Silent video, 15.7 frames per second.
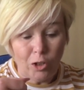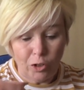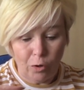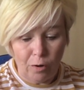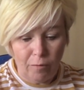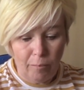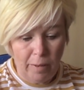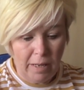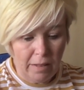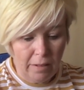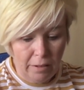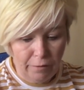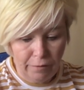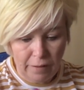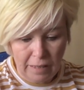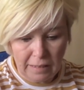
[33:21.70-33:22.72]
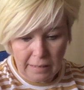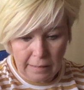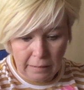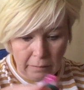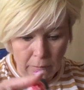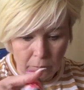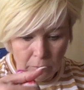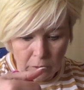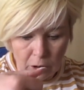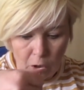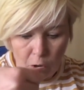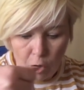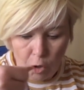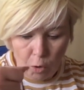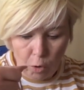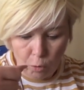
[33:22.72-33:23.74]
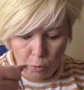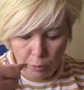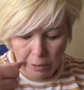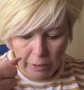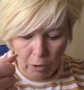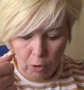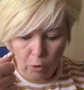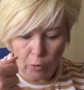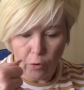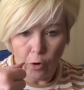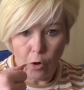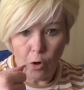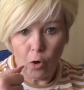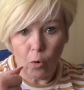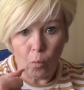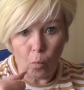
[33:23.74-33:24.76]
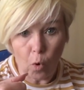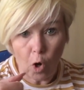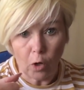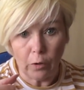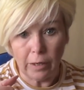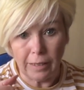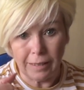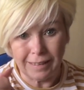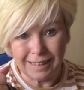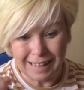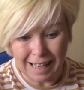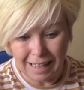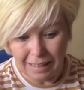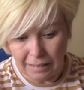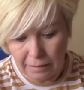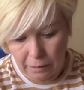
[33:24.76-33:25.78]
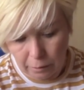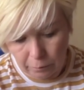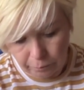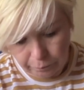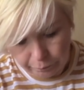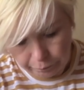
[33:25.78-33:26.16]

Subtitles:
So I've pinned the facing only on one side.